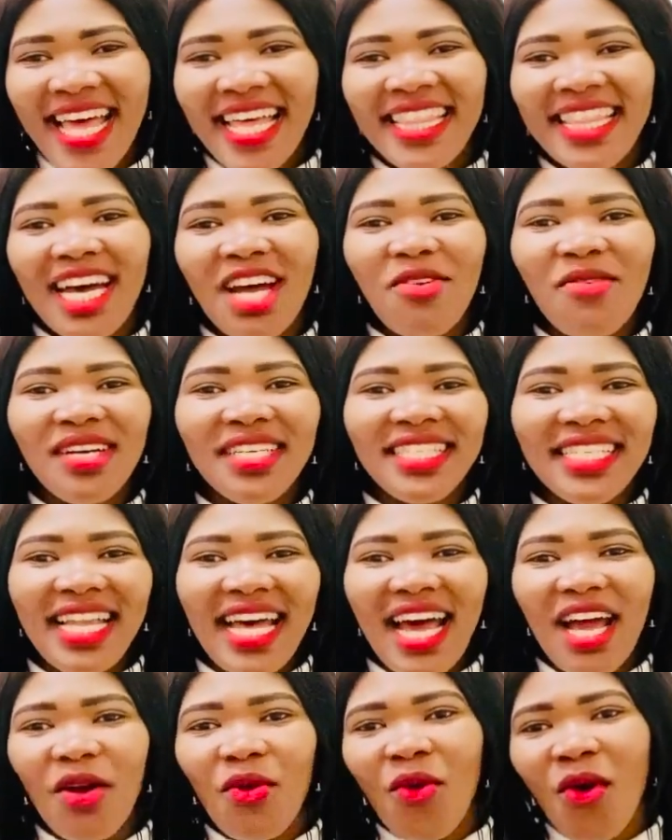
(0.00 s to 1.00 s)
That was
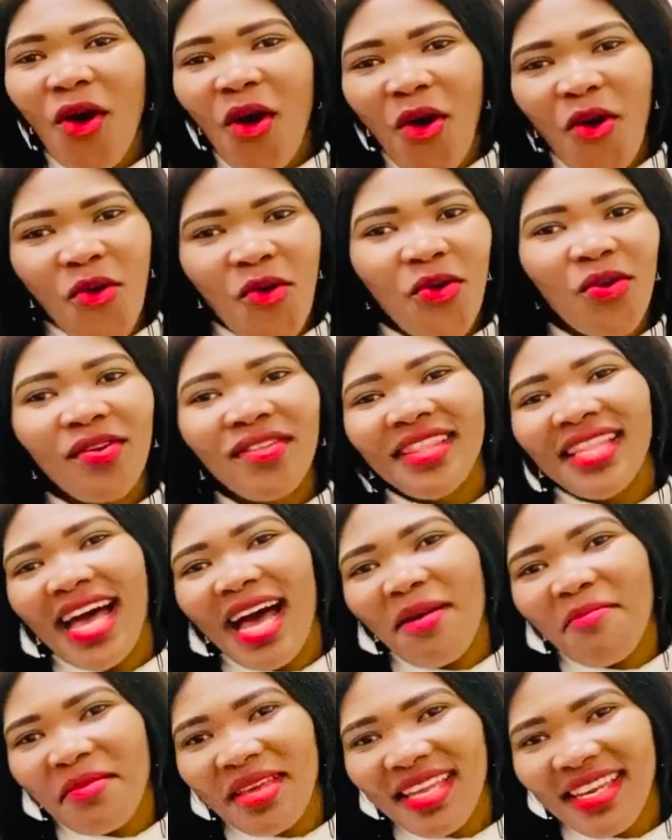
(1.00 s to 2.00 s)
like, ooh,
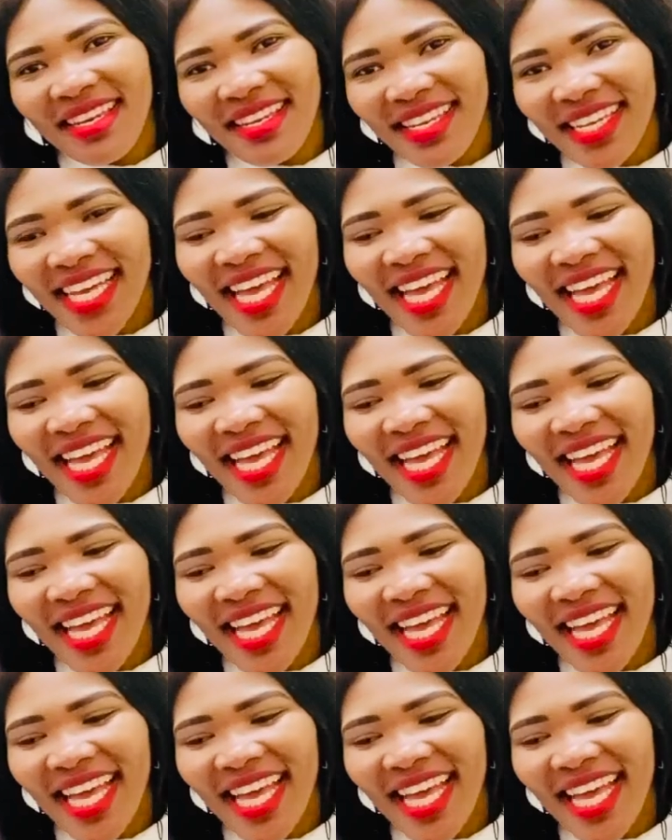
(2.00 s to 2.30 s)
I'm in,